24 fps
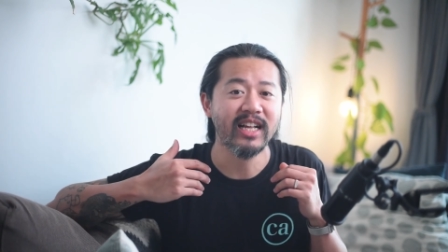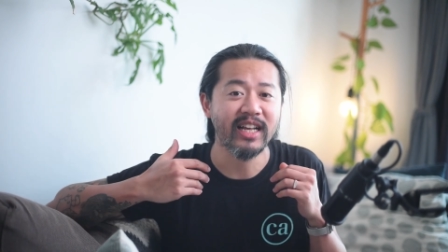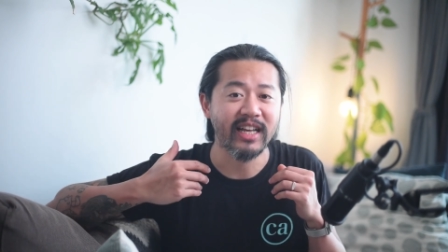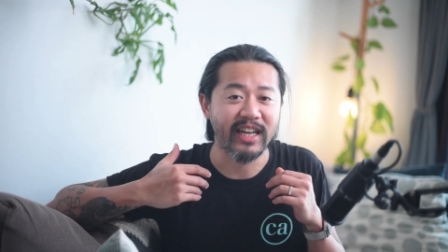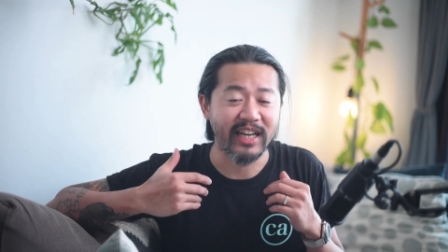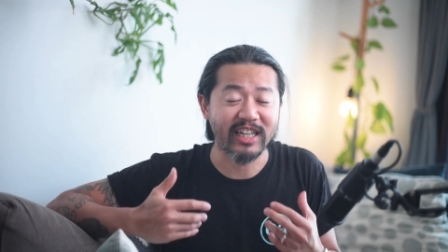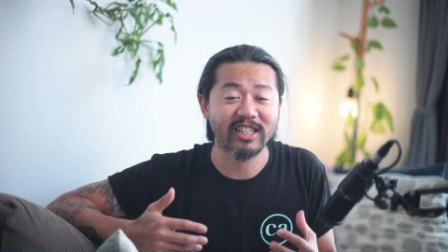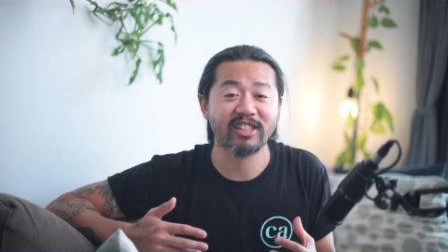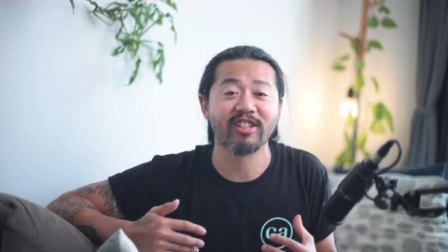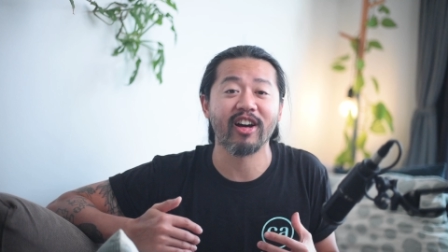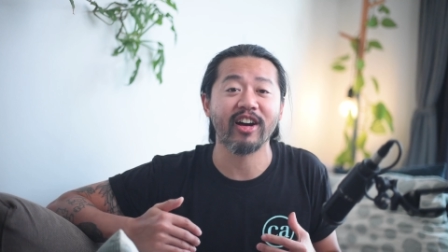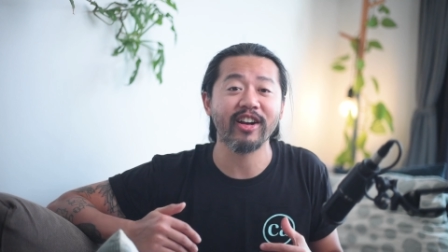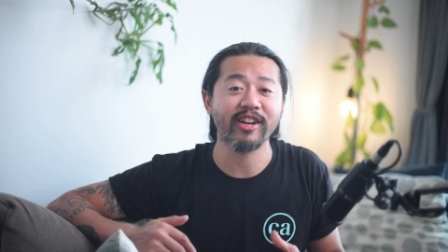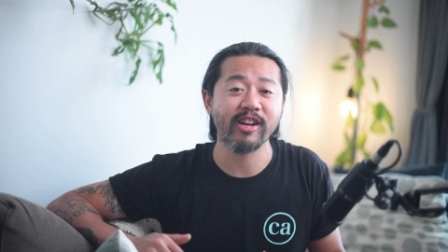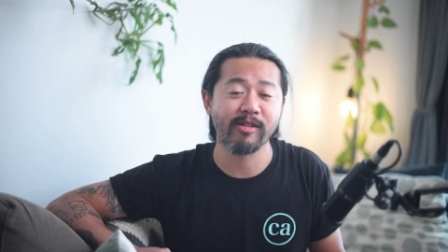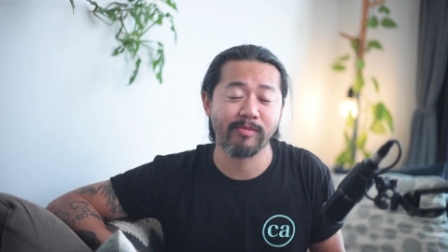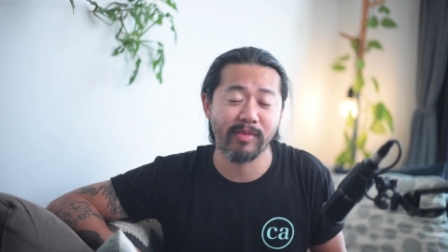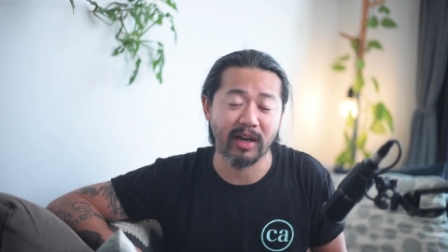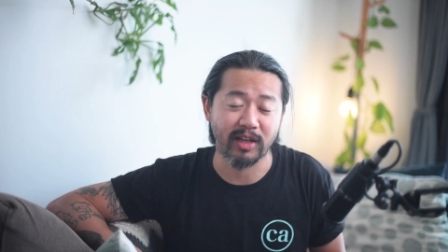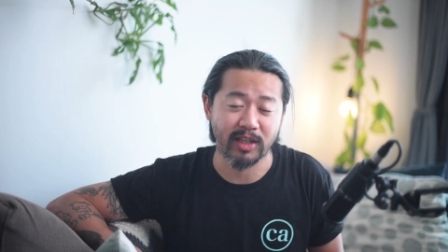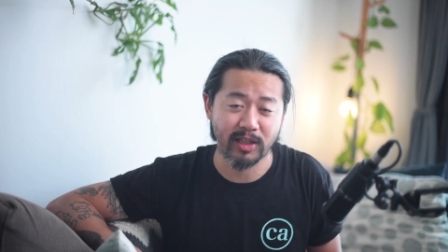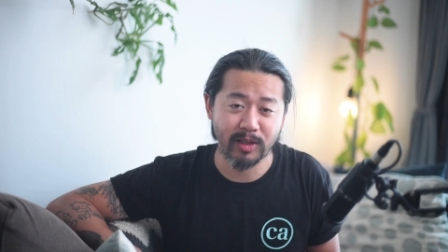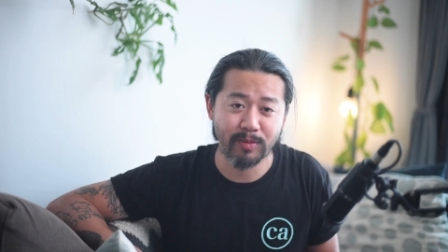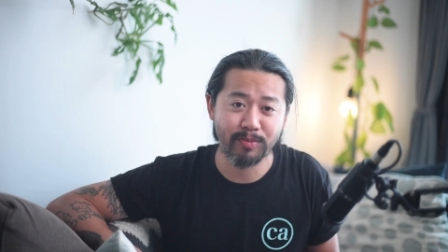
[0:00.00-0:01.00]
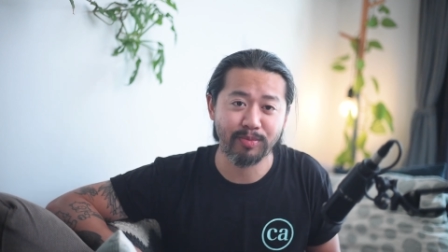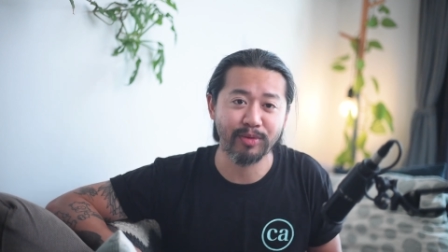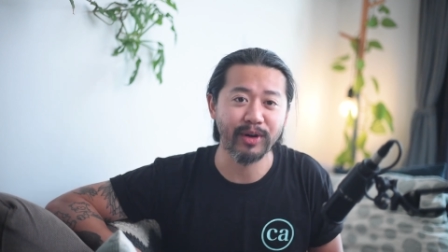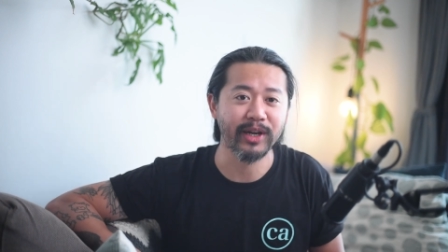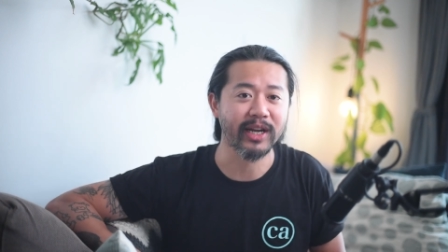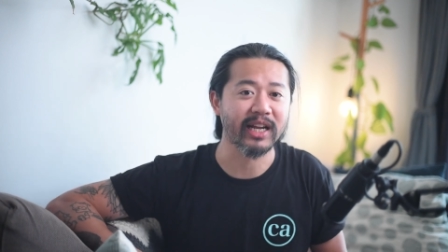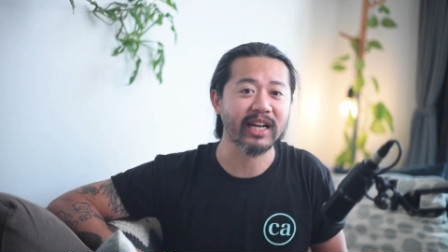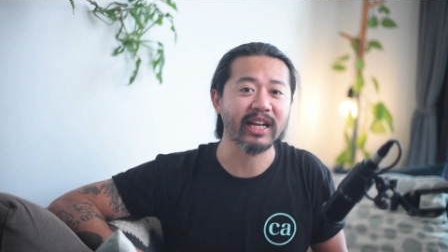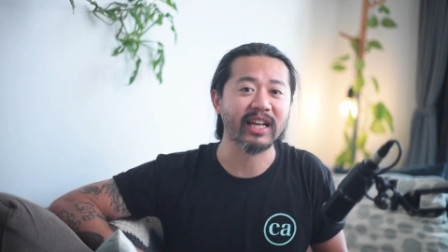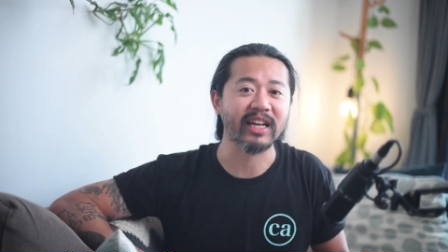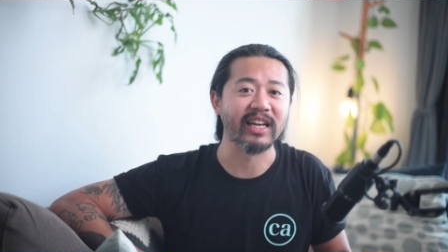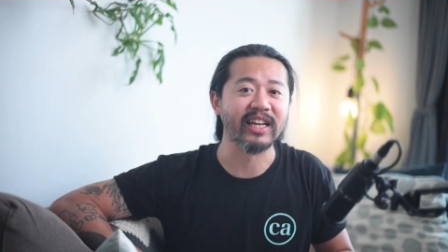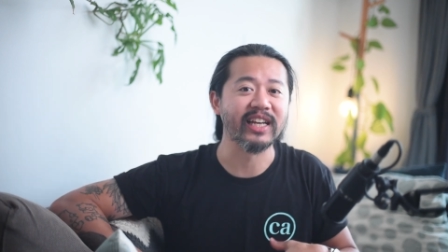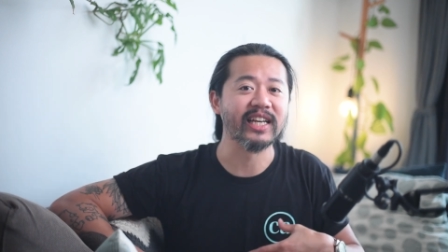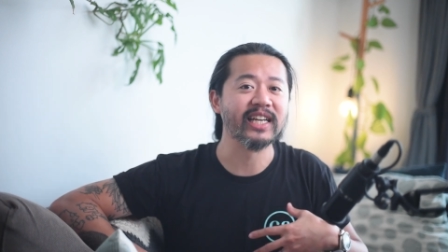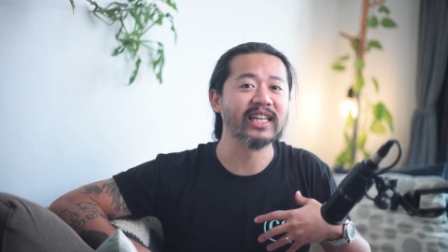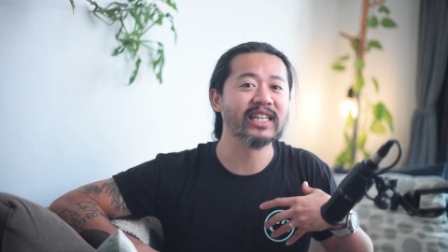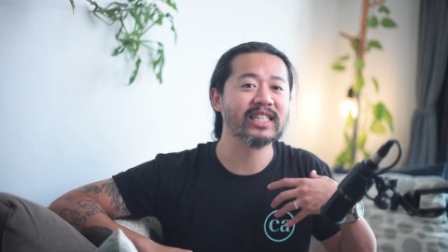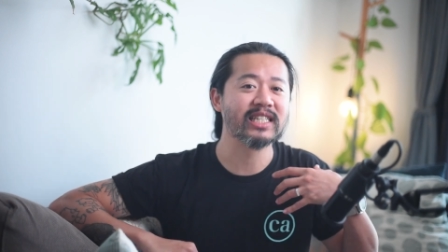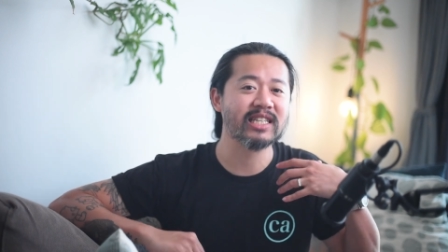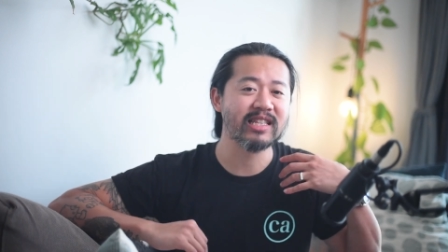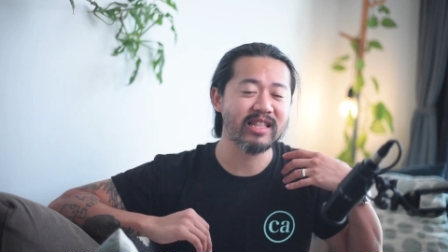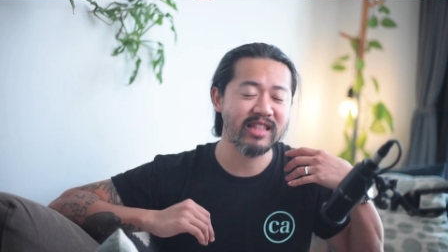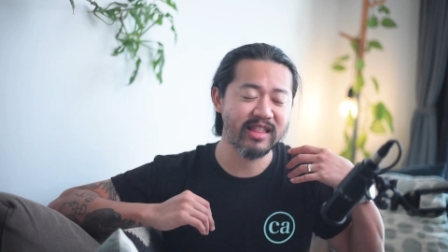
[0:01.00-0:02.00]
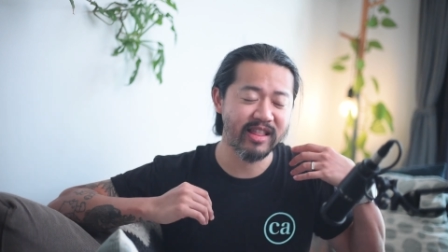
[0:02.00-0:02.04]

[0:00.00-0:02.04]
excited about spring is